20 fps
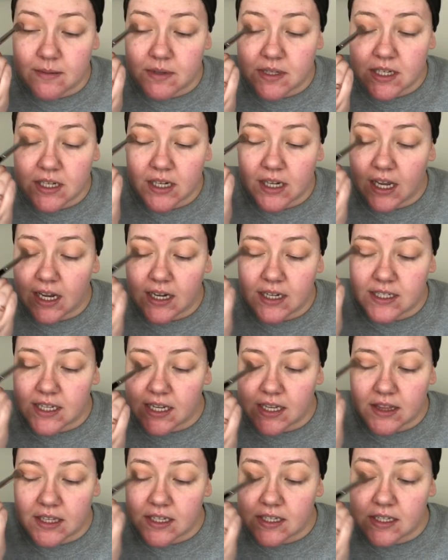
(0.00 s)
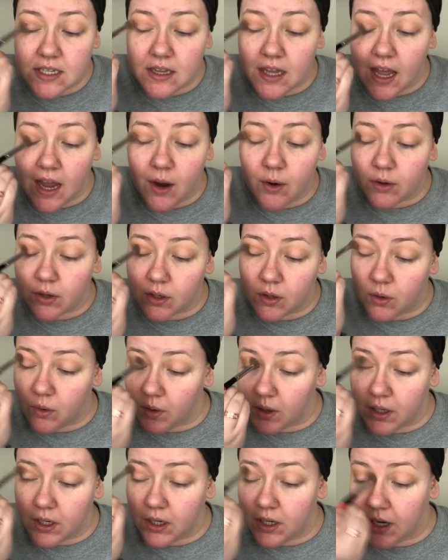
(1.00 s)
I'm just gonna kind of take this in the outer
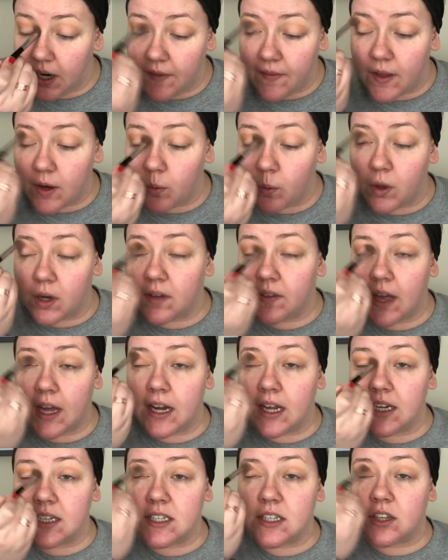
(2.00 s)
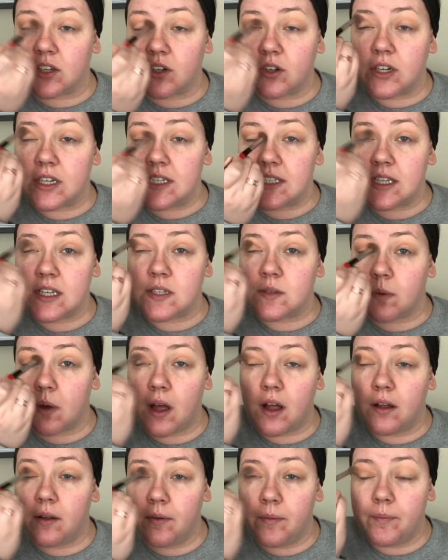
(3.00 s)
corner and then work that into the crease as
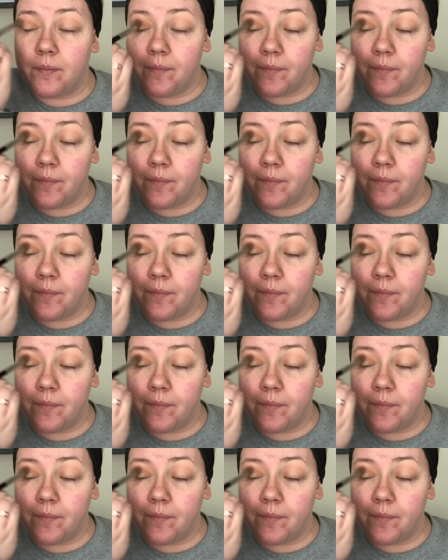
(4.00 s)
well.